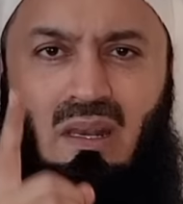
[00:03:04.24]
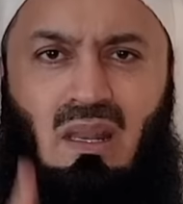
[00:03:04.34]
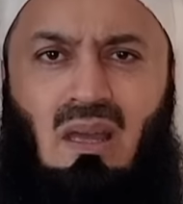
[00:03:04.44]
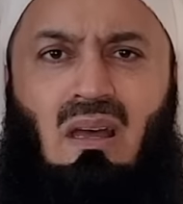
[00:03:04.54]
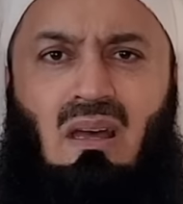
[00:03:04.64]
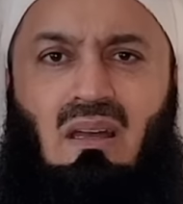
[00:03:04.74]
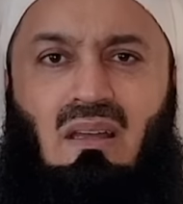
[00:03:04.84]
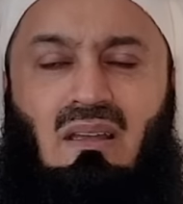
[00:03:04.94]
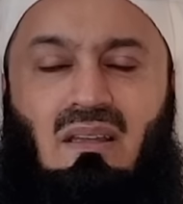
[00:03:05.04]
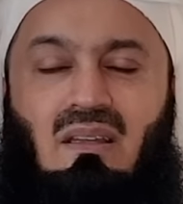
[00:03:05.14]
Allah,
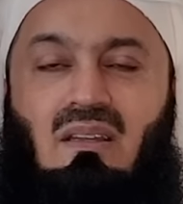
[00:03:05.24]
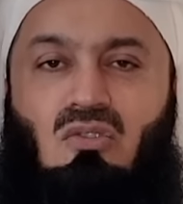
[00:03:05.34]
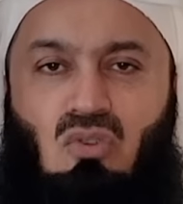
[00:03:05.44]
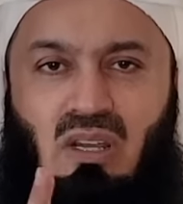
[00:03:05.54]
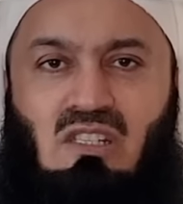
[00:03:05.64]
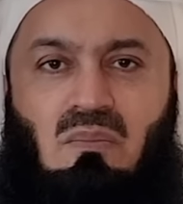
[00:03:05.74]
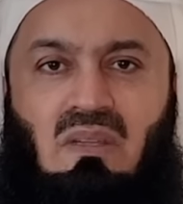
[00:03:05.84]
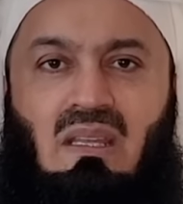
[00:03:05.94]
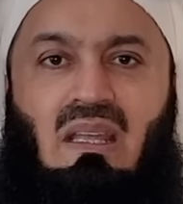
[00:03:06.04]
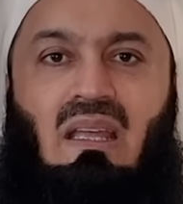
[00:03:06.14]
trust
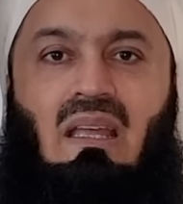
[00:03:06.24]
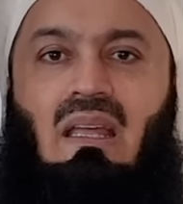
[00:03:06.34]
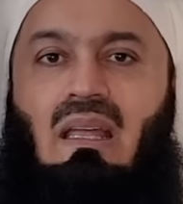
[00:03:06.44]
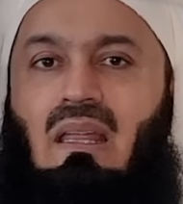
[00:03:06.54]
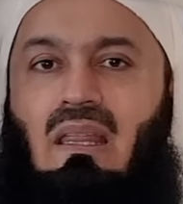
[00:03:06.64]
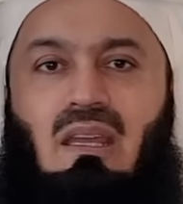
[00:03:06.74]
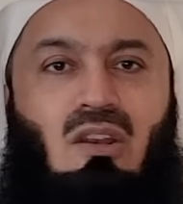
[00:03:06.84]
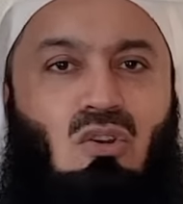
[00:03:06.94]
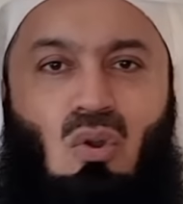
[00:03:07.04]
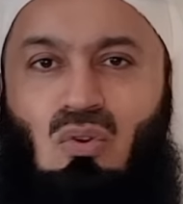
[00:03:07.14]
me,
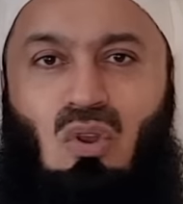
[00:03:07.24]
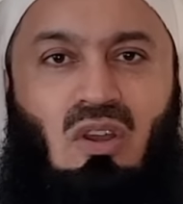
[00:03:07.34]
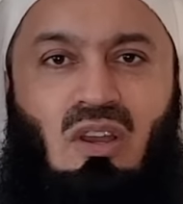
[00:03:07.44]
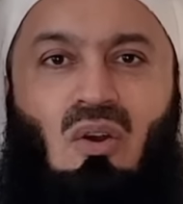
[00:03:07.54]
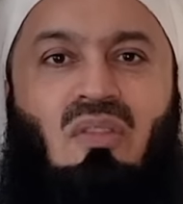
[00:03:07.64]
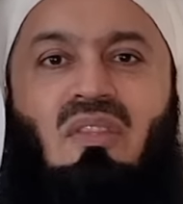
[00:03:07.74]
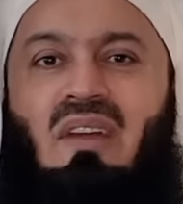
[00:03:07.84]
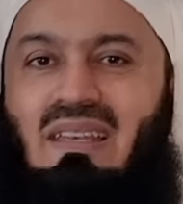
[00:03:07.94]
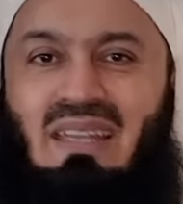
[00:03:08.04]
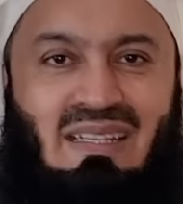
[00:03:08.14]
they're no longer on
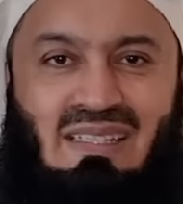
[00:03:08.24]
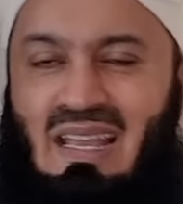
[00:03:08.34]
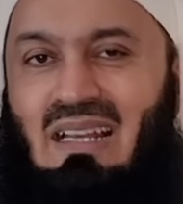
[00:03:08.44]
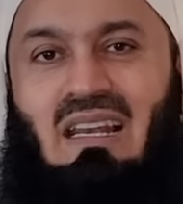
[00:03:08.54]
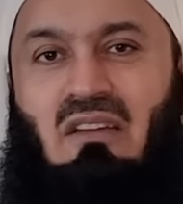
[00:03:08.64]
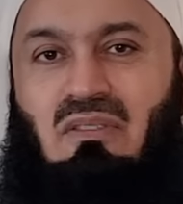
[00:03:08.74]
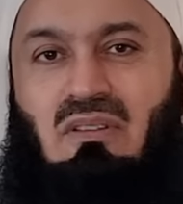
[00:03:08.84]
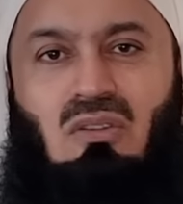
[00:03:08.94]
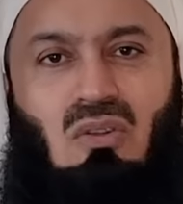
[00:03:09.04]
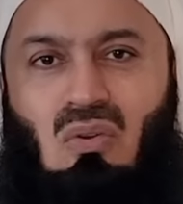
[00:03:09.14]
that exact
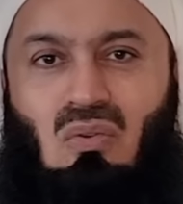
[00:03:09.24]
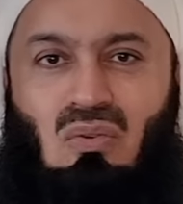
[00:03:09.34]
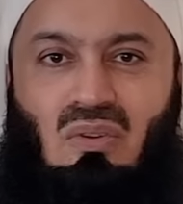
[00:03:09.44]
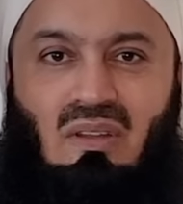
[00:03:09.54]
level. No.